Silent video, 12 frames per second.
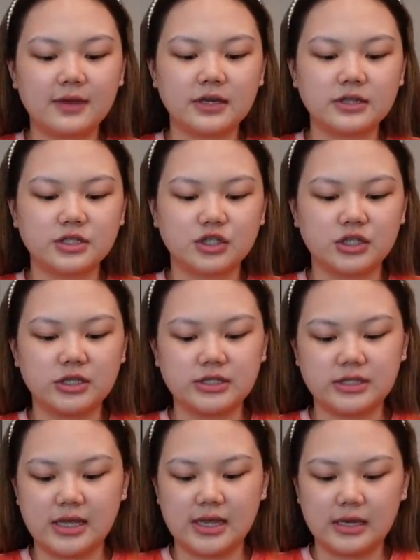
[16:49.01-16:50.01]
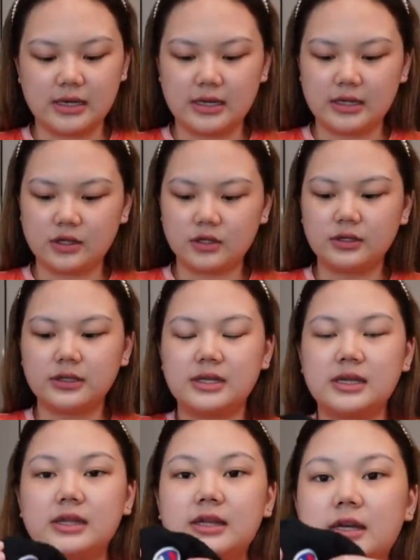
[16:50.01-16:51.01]
there's just a little
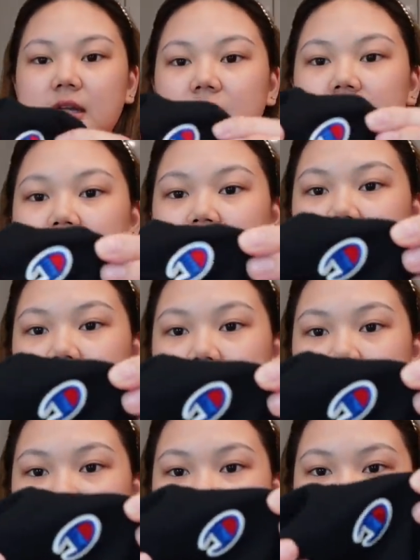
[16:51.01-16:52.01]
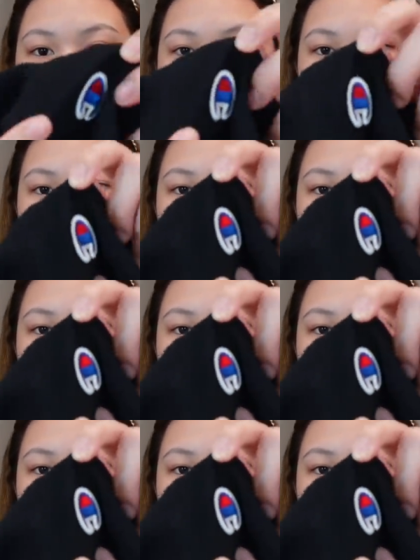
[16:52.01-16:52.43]
detail with